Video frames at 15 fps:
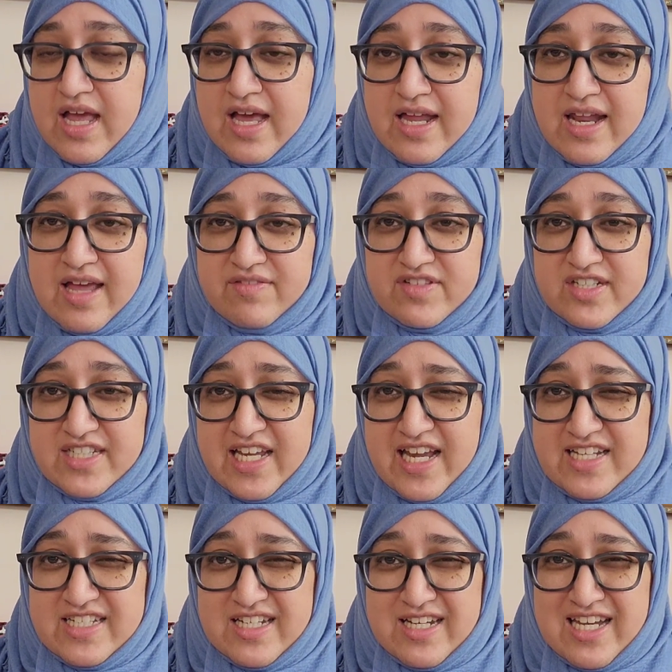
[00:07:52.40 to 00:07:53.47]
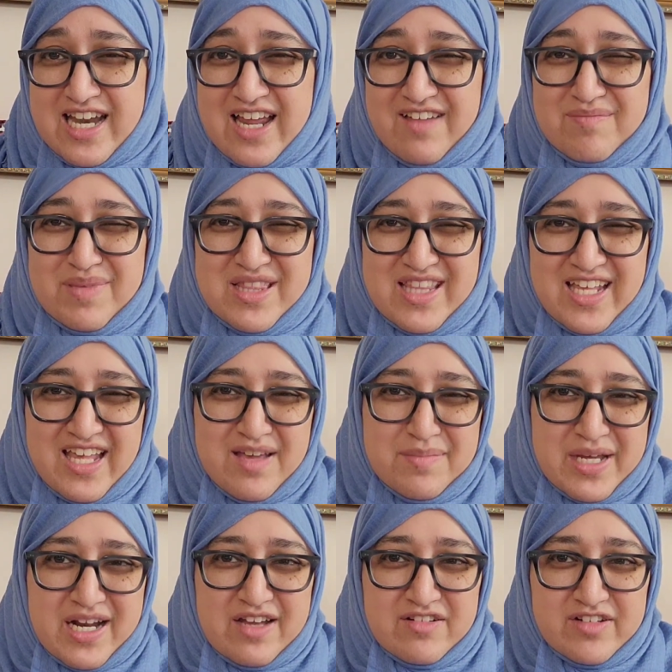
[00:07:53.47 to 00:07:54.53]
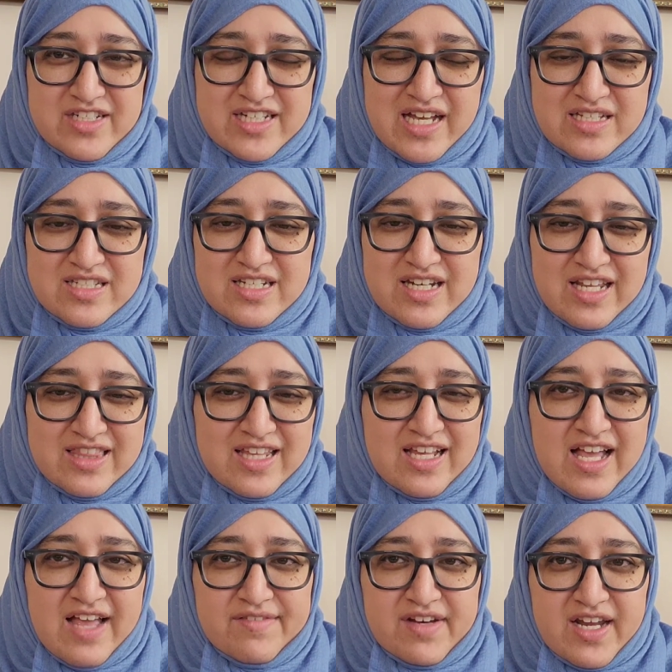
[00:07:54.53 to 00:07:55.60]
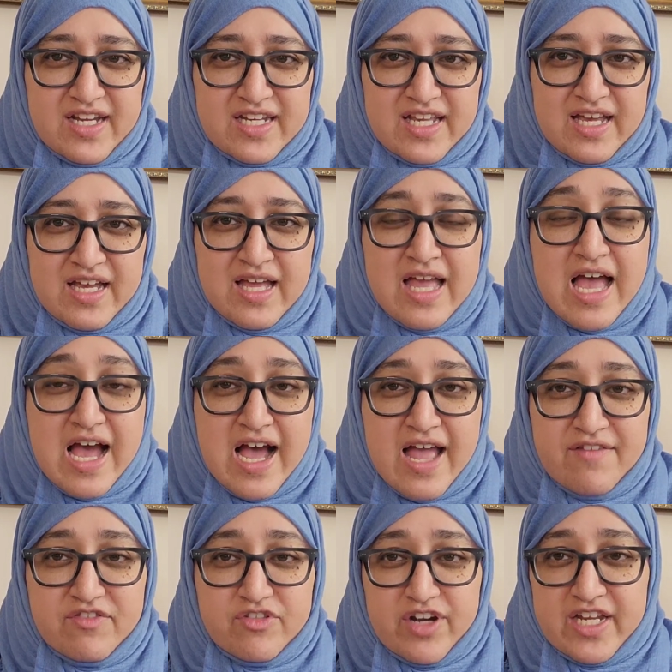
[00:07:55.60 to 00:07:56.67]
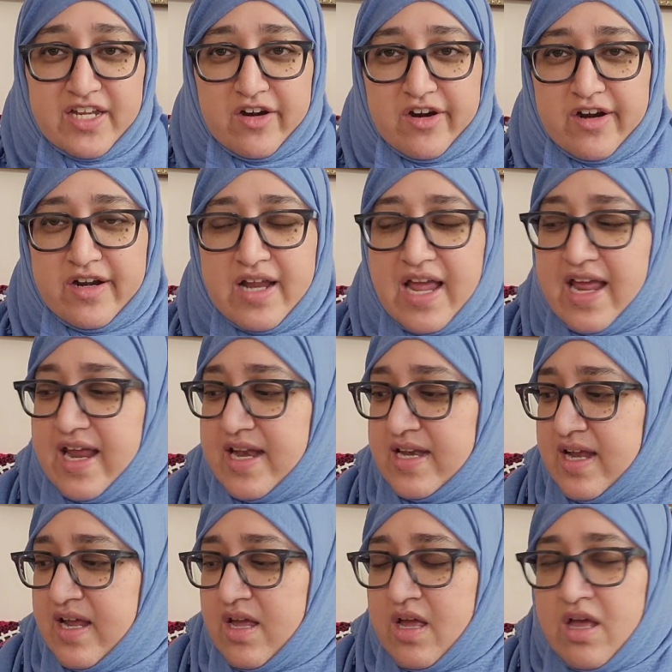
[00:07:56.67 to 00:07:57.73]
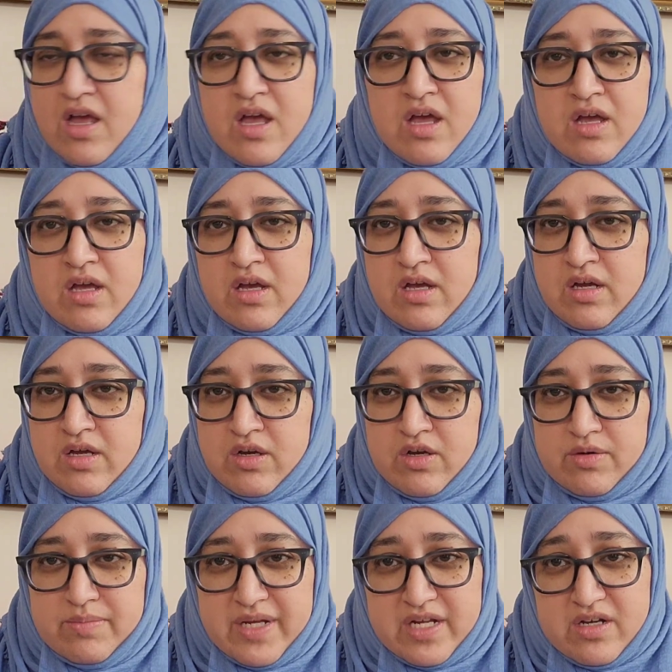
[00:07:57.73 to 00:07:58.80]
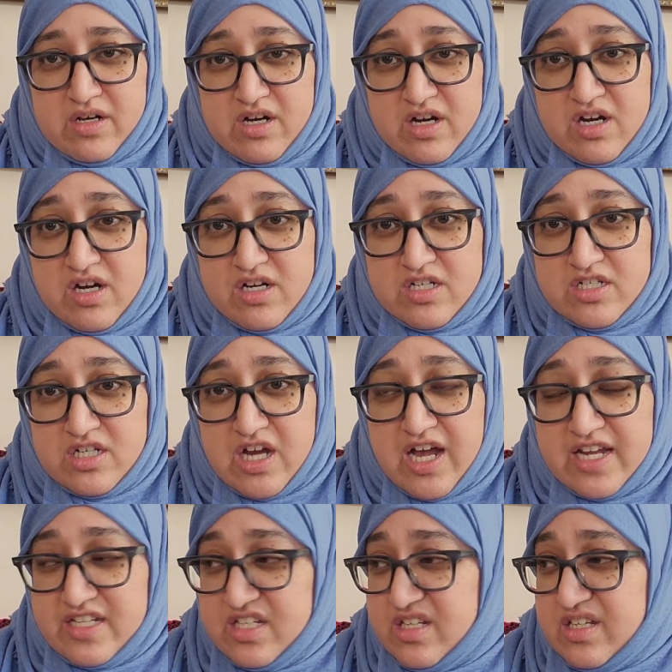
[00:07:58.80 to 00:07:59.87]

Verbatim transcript: And I have to attach it. I've been thinking about how to attach it and I think I have an idea. I have gray yarn and oh my gosh i